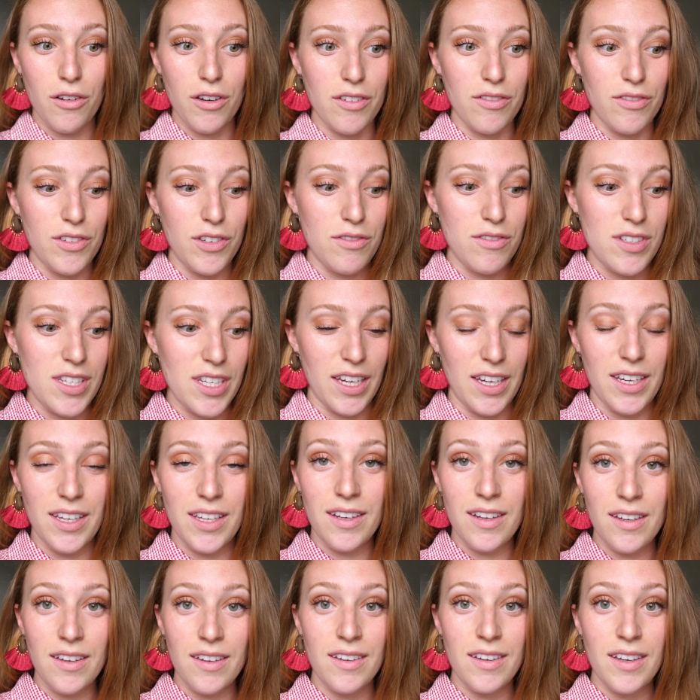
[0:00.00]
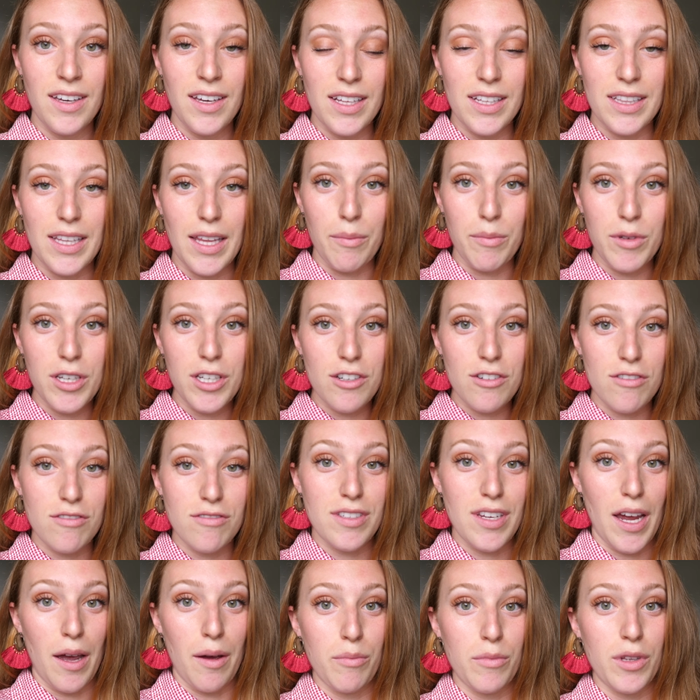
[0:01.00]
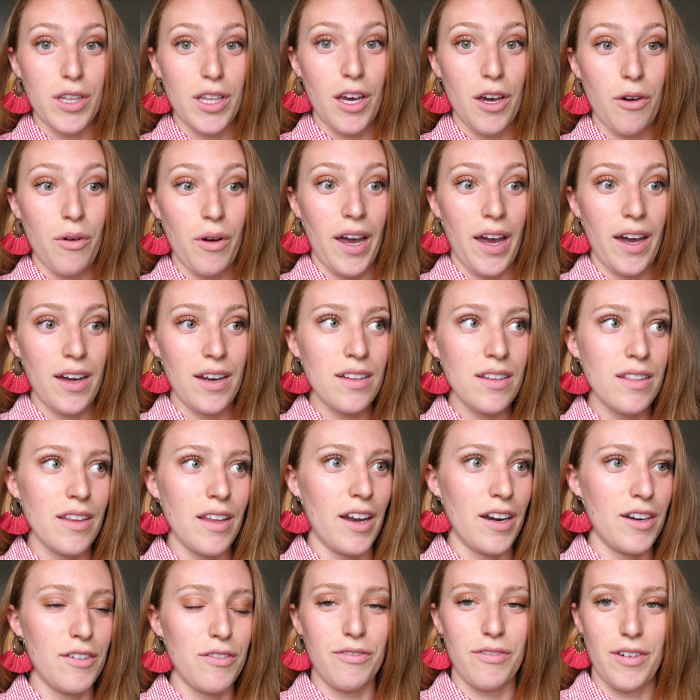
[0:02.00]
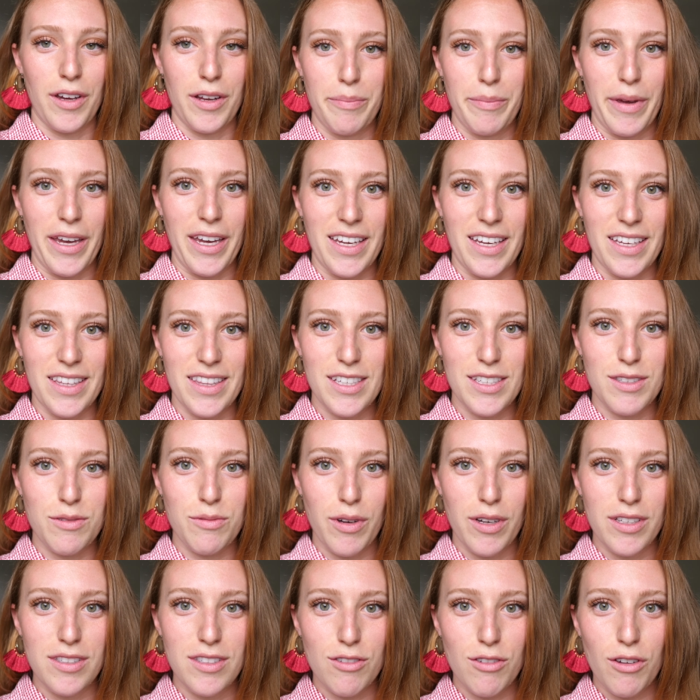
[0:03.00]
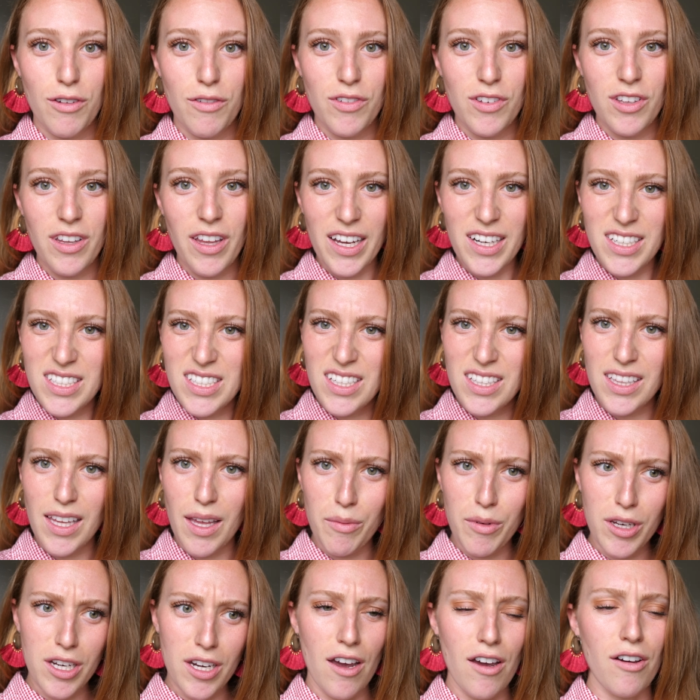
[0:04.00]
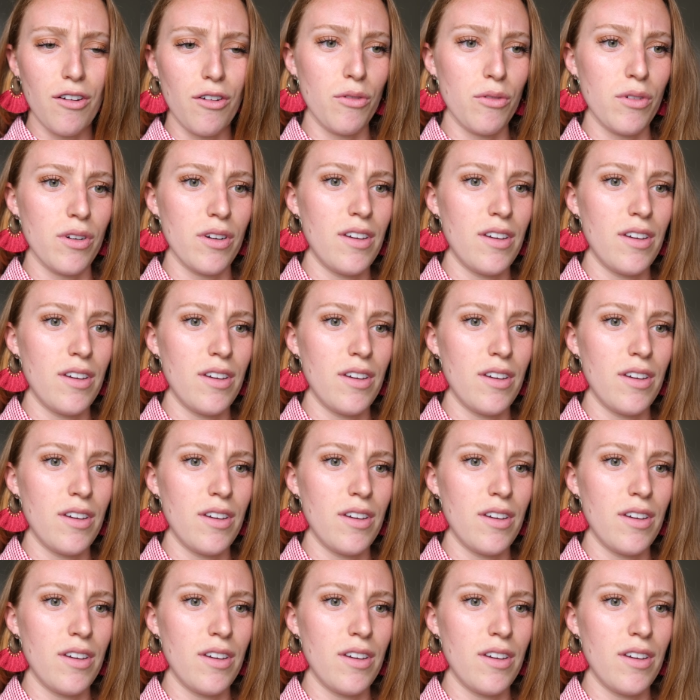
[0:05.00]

If you did, let me know down below. I had a lot of fun making this one, so if you liked it, let me know.